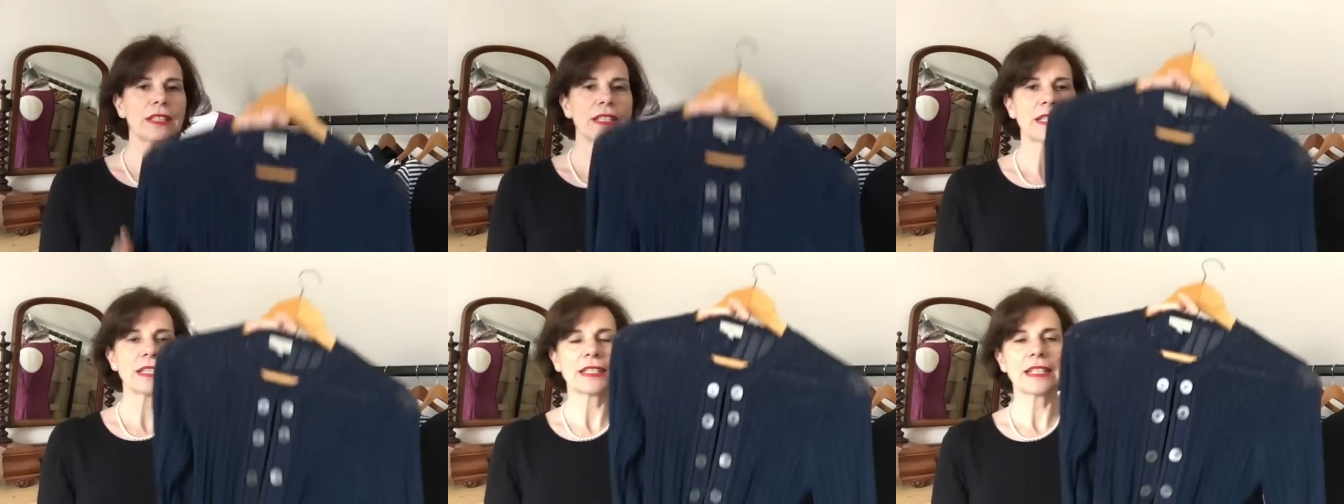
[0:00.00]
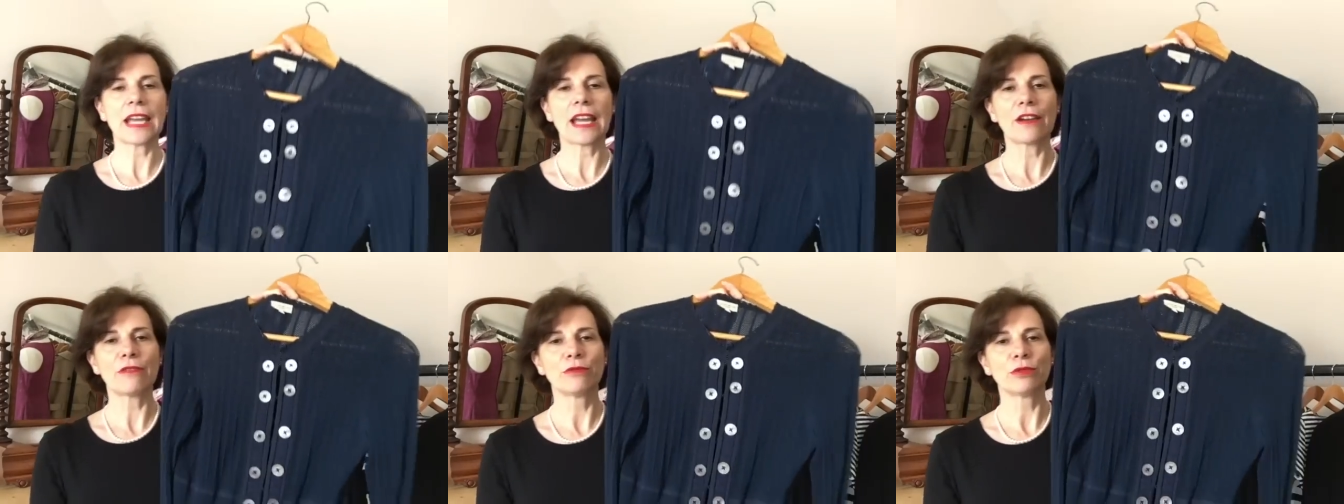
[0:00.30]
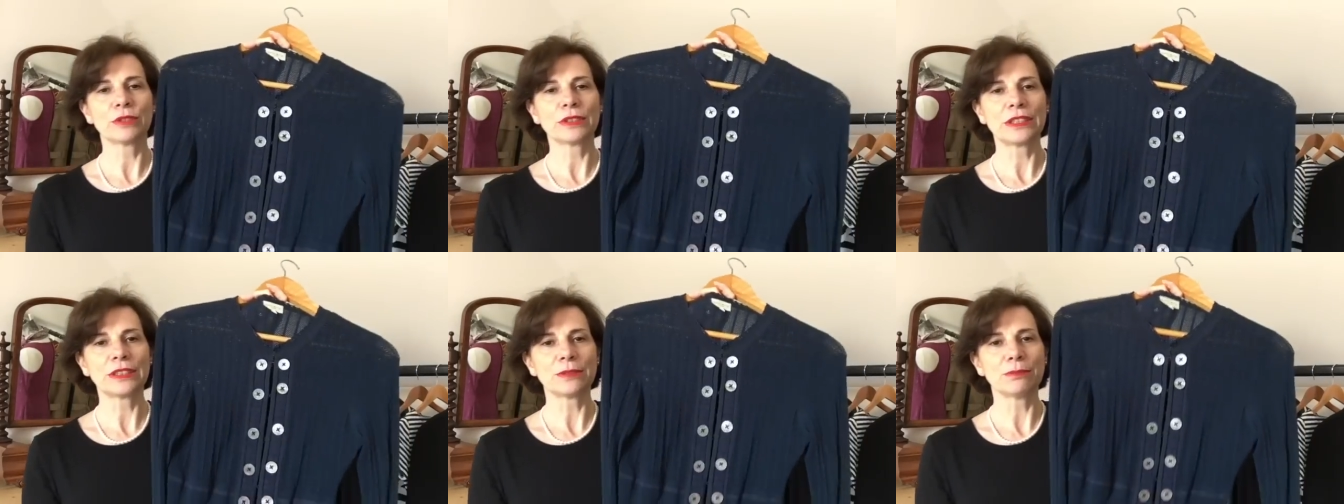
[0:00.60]
and I have
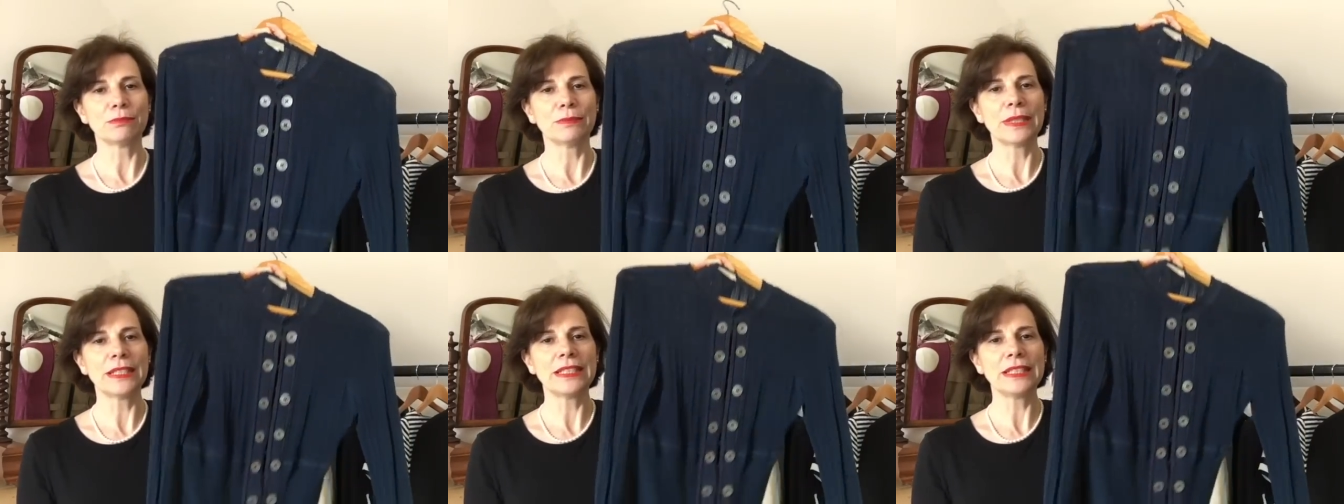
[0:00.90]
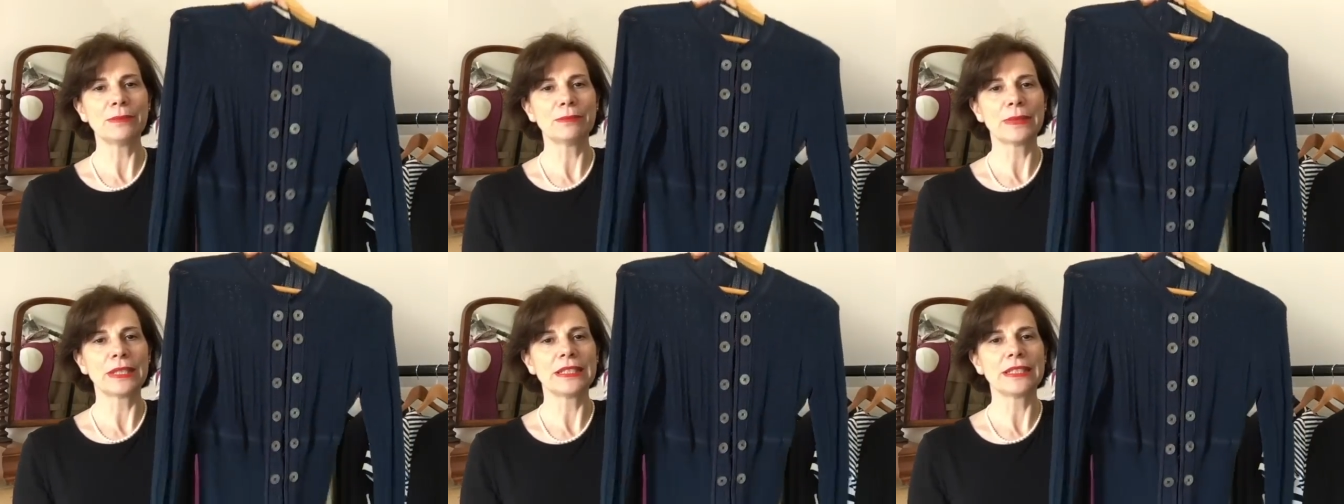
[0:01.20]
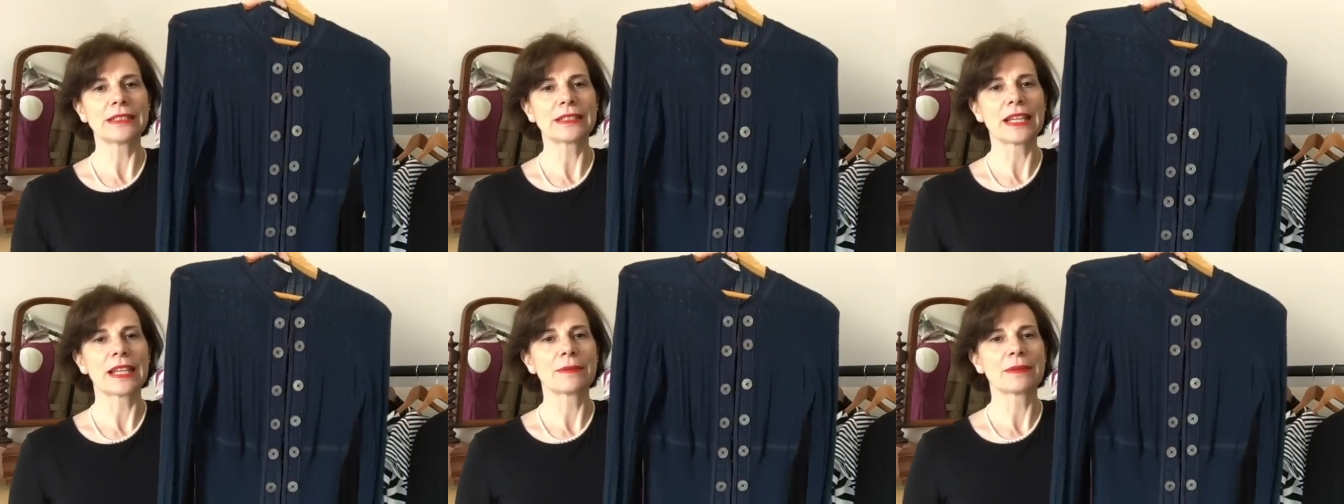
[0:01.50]
worn it many,
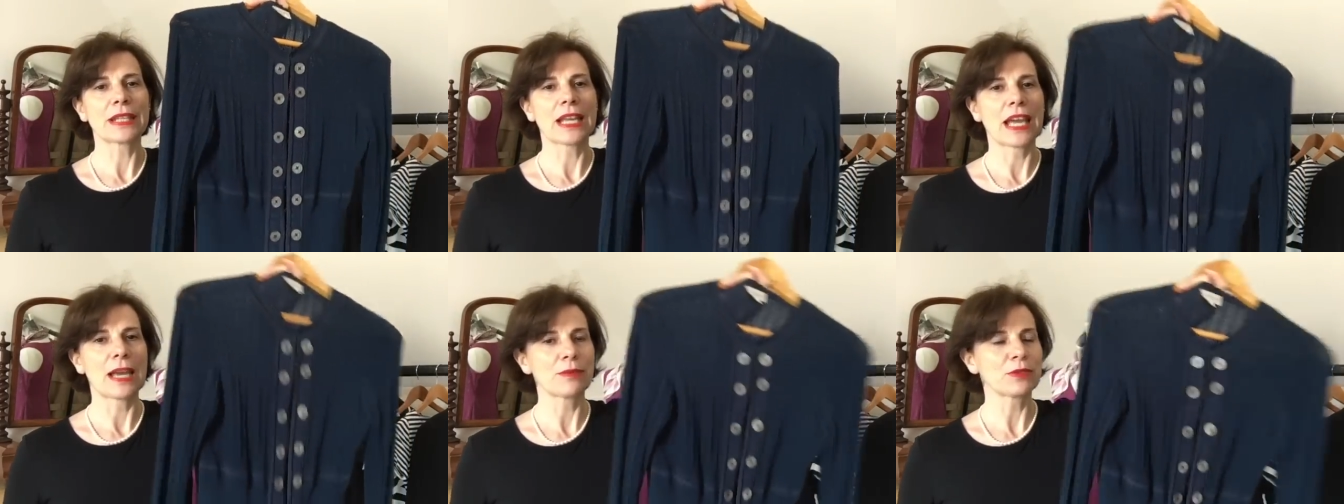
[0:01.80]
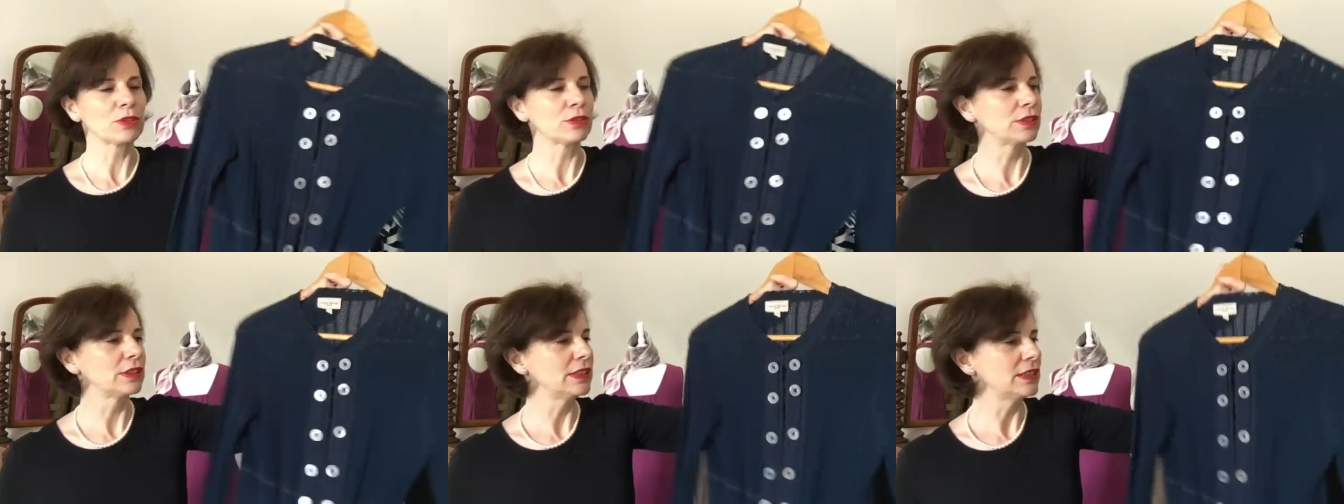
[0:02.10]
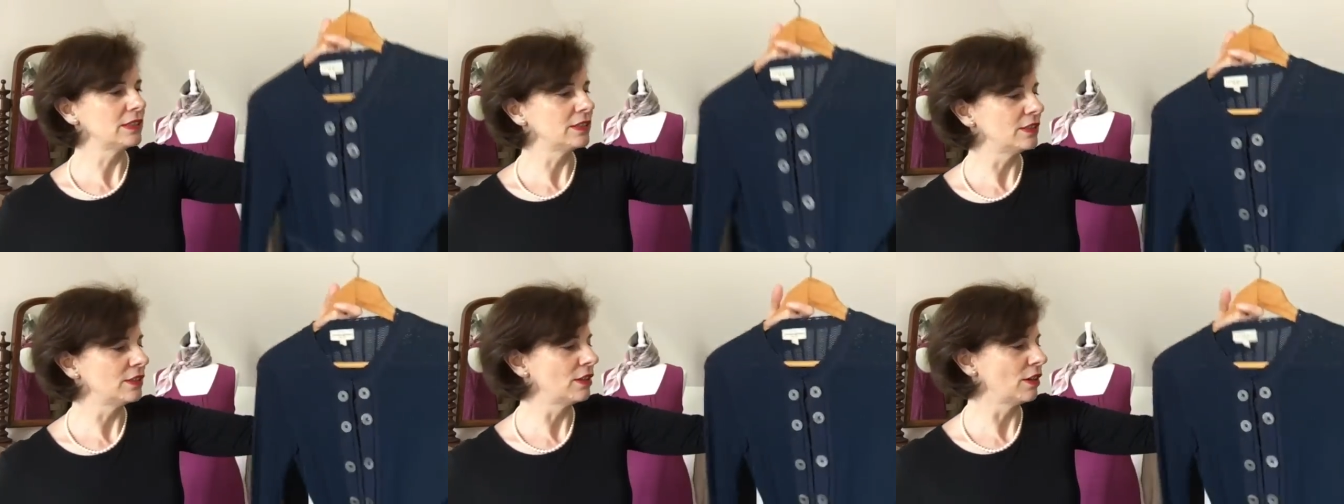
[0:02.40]
many times. I absolutely
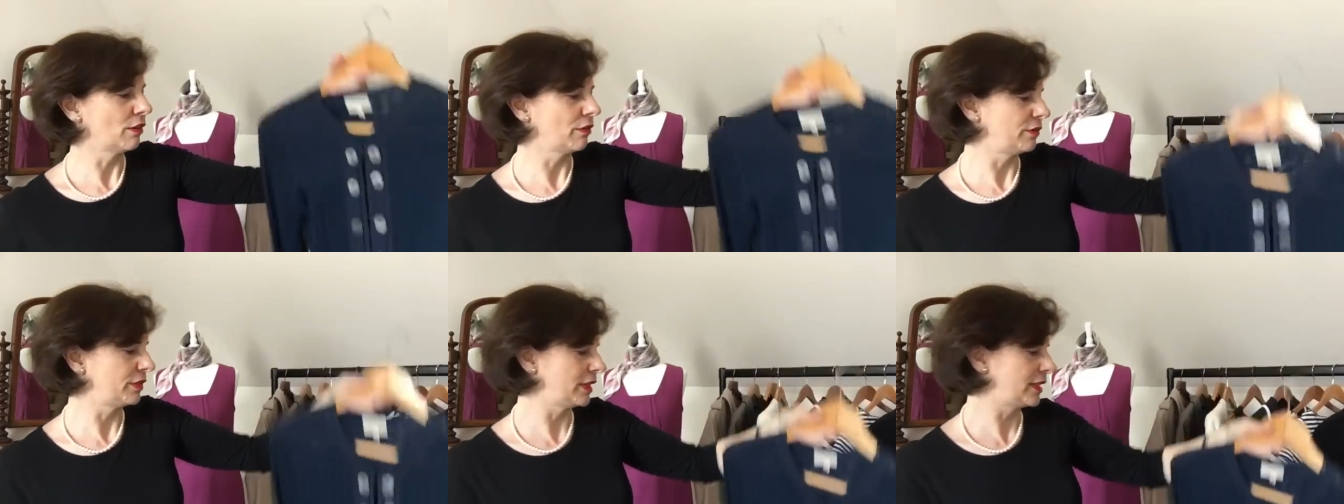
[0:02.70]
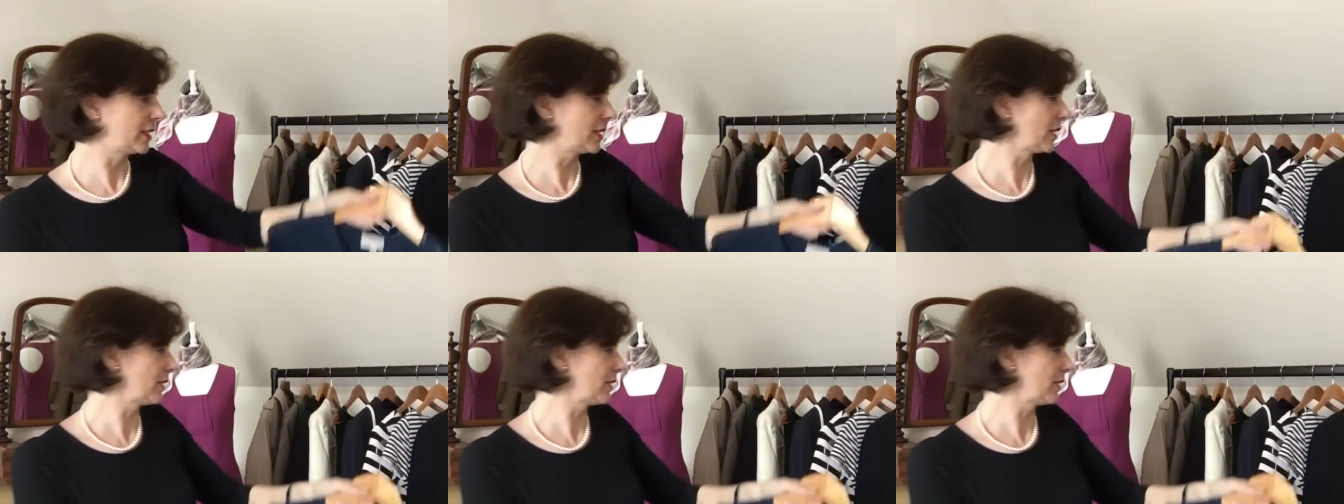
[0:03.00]
love this